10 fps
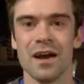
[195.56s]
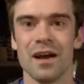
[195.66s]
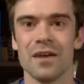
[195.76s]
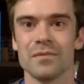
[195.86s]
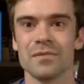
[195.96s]

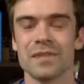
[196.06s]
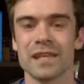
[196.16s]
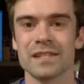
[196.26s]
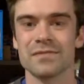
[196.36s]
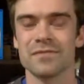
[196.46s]
with
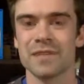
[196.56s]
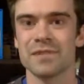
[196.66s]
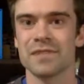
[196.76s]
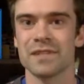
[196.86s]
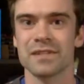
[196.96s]
like some
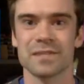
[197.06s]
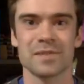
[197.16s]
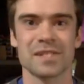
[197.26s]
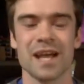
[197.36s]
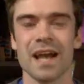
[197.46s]
famous figures like
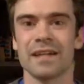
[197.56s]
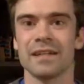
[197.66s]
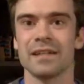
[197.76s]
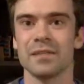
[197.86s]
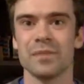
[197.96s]

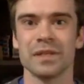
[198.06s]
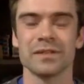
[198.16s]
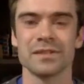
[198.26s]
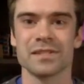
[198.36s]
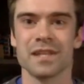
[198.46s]
Poseidon and the
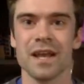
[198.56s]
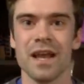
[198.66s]
Beatles,